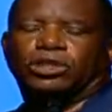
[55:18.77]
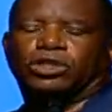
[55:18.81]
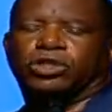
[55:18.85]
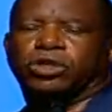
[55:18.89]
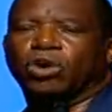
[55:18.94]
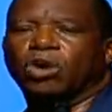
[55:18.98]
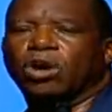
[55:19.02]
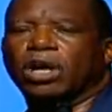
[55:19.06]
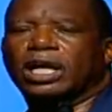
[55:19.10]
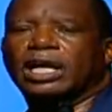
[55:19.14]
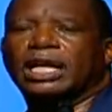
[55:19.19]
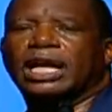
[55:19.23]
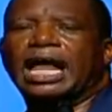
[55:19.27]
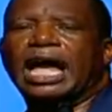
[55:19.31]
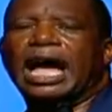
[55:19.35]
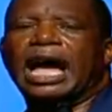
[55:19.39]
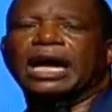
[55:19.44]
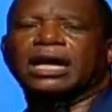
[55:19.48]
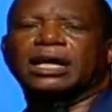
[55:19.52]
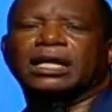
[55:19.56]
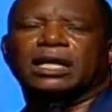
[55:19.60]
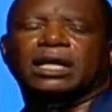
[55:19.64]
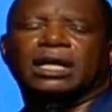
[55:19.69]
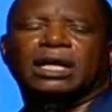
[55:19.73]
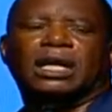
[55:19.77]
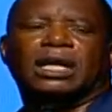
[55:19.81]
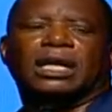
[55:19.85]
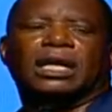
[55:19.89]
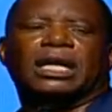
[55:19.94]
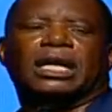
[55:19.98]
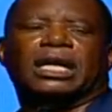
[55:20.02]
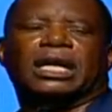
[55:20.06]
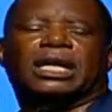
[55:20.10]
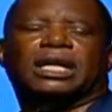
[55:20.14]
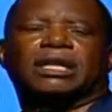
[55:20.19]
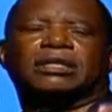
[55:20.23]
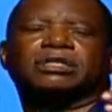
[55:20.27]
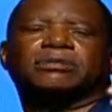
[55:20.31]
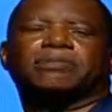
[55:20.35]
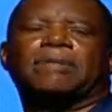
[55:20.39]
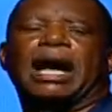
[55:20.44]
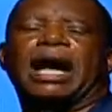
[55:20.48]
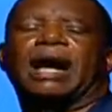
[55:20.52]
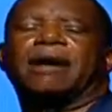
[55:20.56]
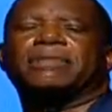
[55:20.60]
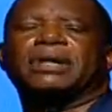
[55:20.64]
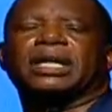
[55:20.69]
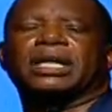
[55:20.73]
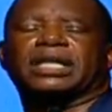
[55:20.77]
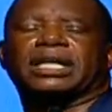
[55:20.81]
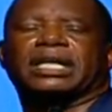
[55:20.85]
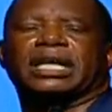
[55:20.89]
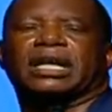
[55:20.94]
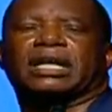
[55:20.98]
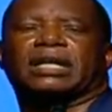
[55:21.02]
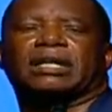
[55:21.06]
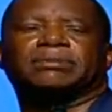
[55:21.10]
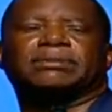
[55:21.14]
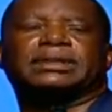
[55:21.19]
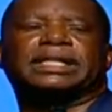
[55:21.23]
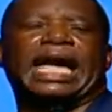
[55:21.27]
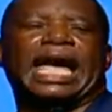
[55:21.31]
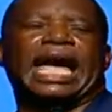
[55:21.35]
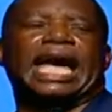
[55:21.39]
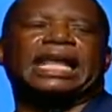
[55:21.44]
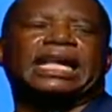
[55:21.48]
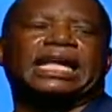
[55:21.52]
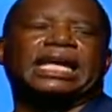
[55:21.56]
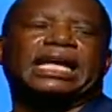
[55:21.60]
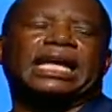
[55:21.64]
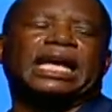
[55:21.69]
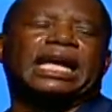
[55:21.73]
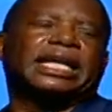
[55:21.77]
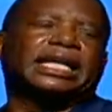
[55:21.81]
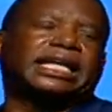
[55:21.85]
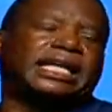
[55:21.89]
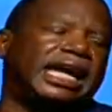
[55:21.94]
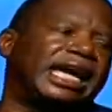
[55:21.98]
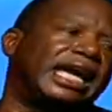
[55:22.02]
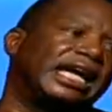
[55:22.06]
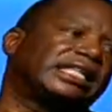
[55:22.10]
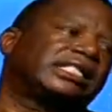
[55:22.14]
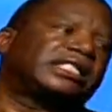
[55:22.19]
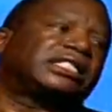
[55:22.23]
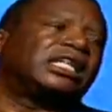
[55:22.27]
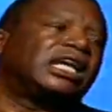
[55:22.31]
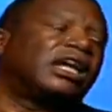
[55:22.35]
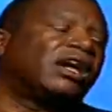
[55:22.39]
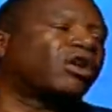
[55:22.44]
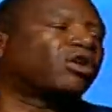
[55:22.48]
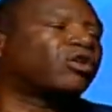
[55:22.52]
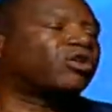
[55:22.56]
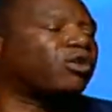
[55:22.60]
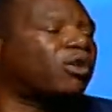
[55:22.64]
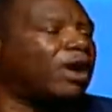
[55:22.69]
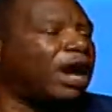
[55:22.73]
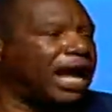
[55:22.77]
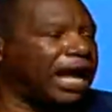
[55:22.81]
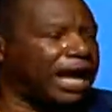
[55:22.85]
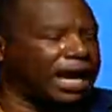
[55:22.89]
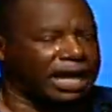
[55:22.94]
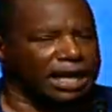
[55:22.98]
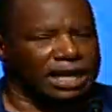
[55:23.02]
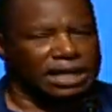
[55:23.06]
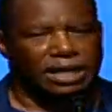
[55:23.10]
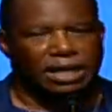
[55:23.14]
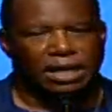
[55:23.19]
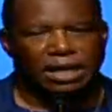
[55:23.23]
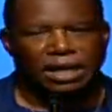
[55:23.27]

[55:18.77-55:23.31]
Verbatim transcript: 2 o'clock, here comes mama, here comes daddy, kid still crying.